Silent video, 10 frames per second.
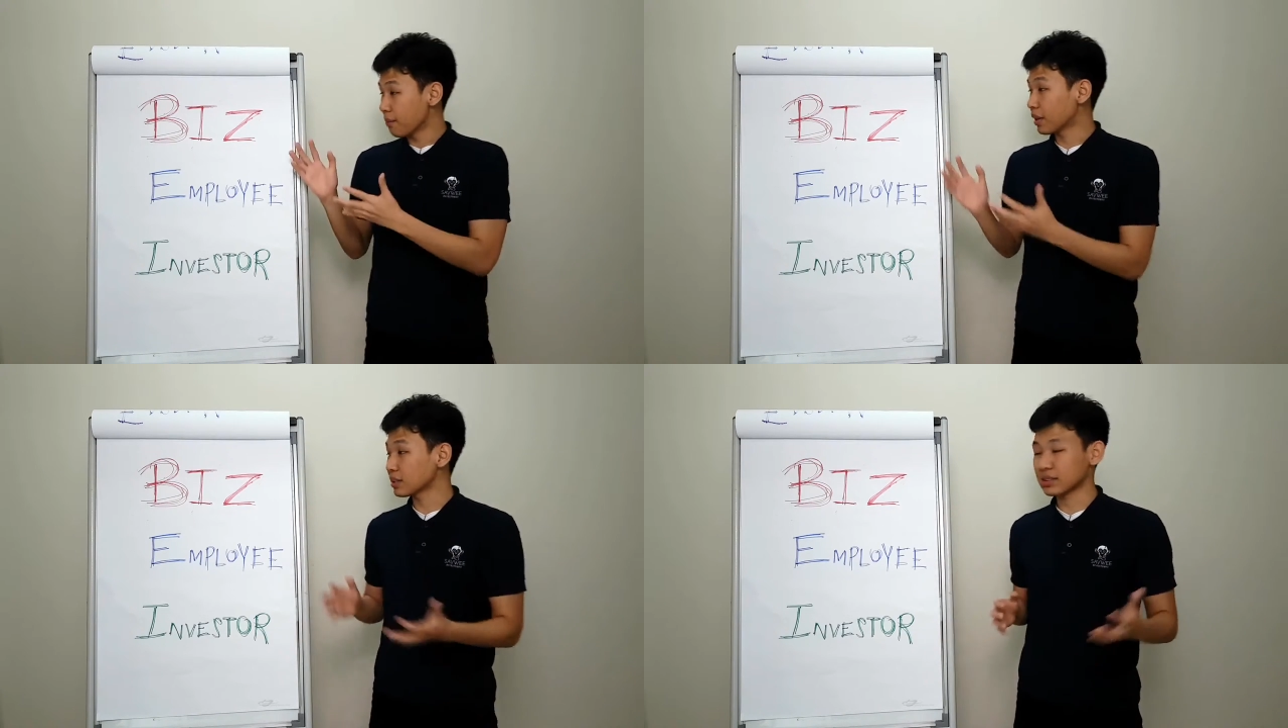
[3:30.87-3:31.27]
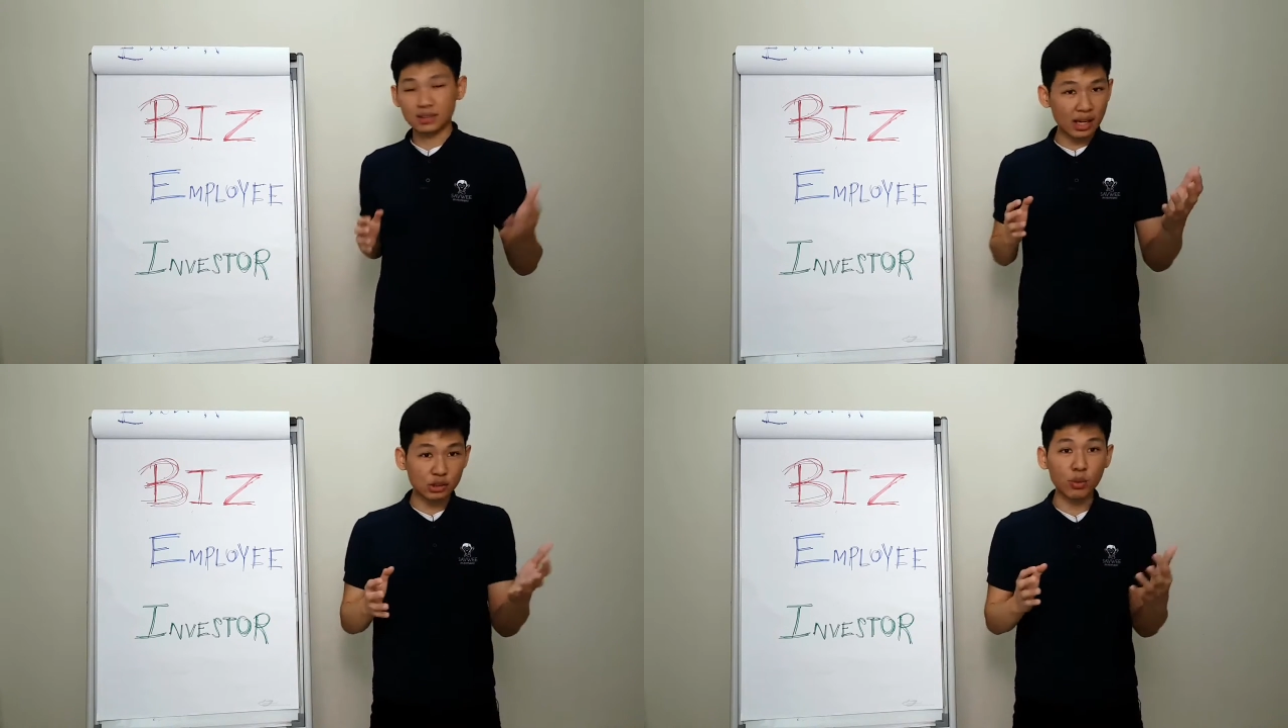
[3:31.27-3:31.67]

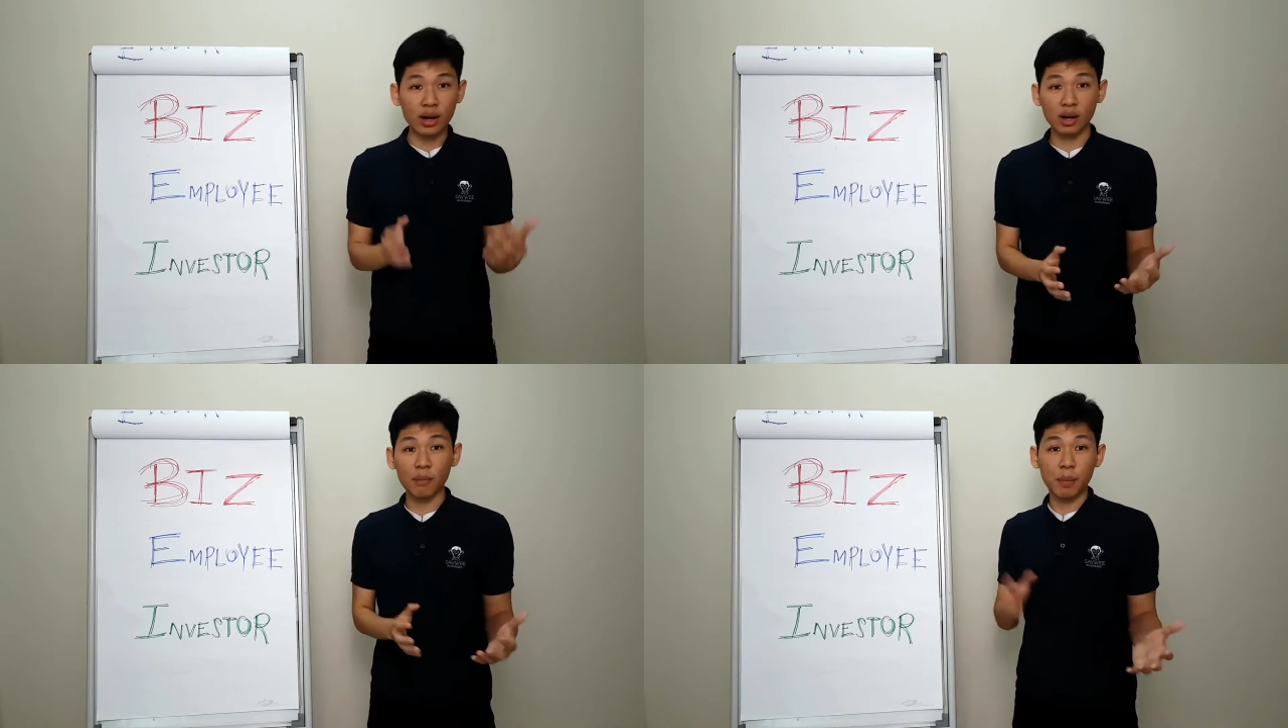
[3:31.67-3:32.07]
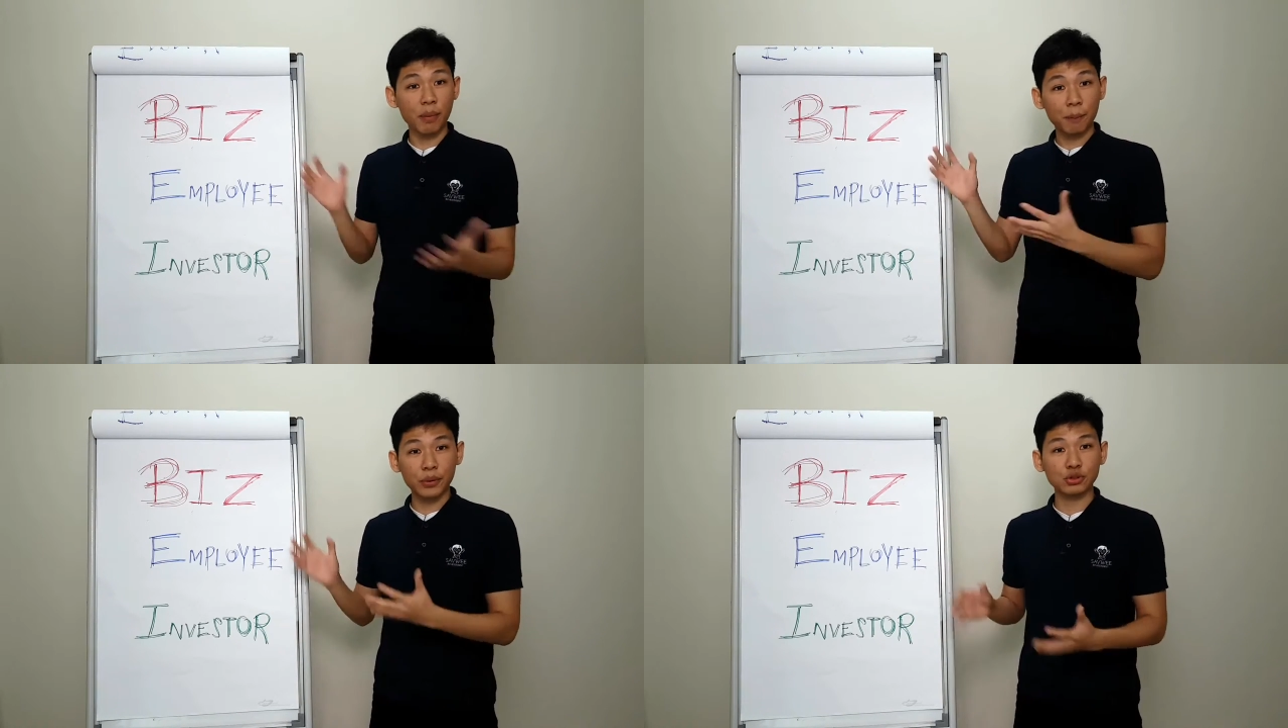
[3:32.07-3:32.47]
Because that's what a lot of
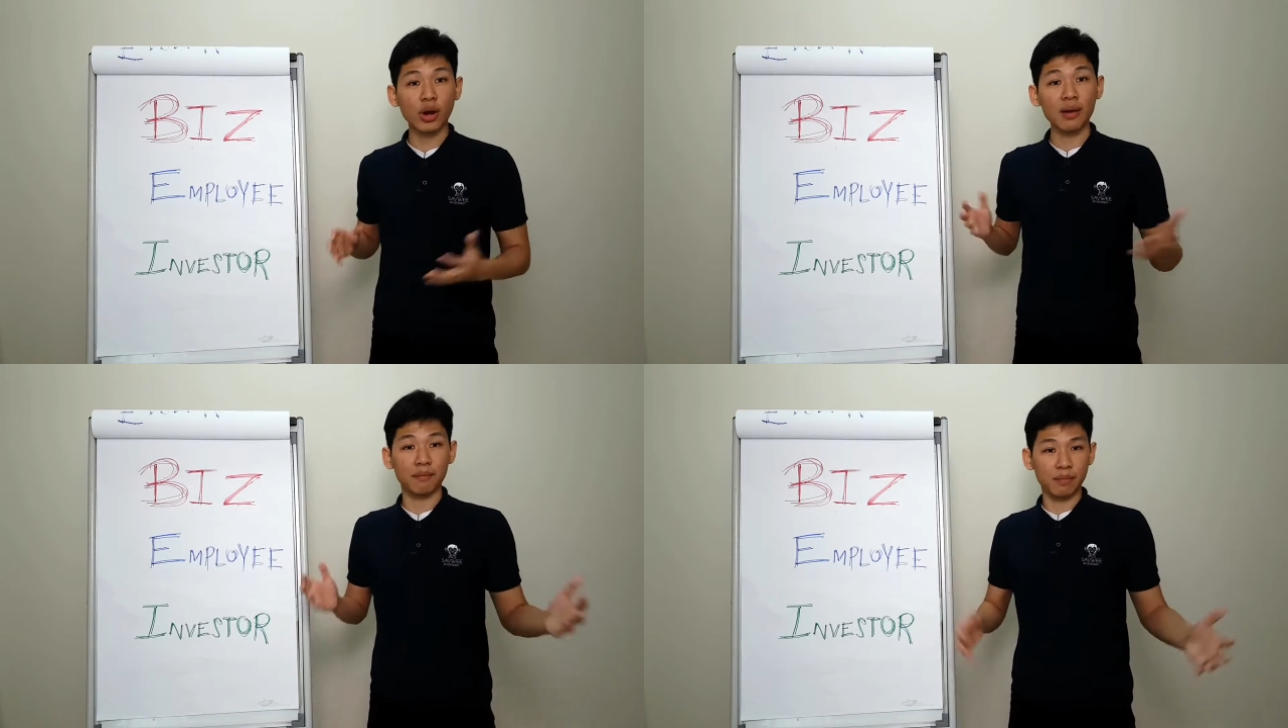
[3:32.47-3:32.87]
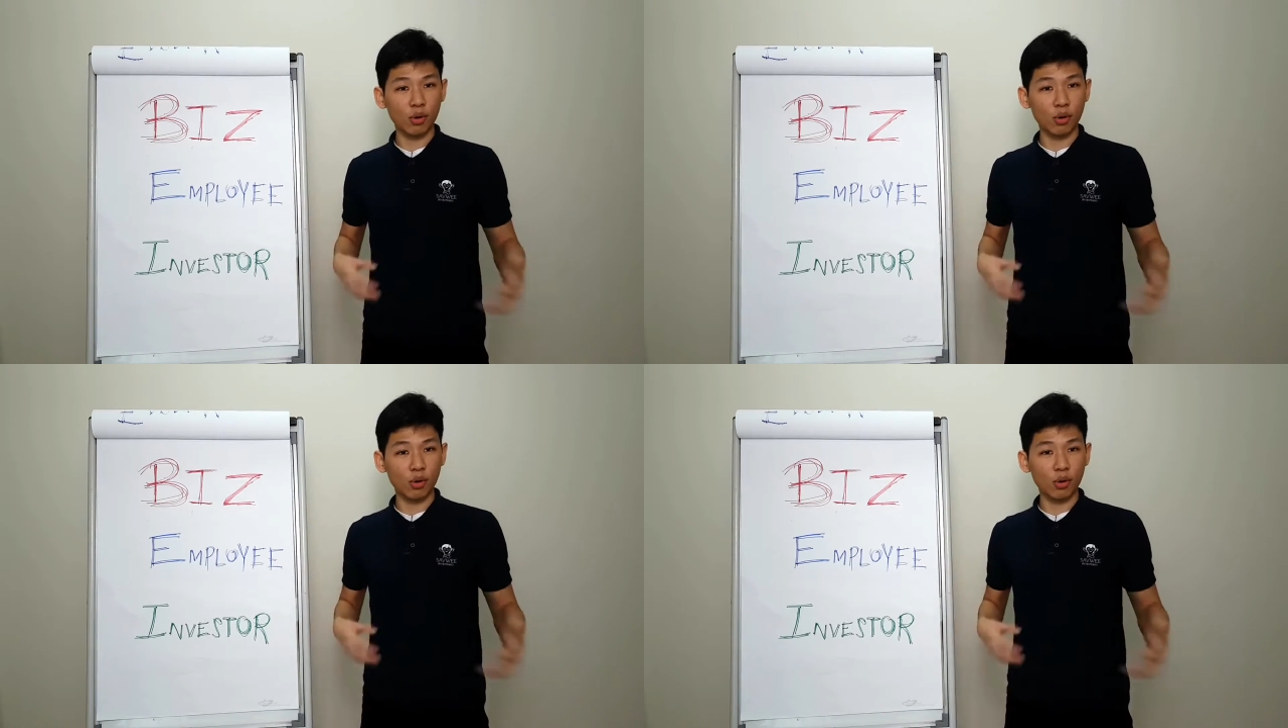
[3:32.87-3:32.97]
people preach, right?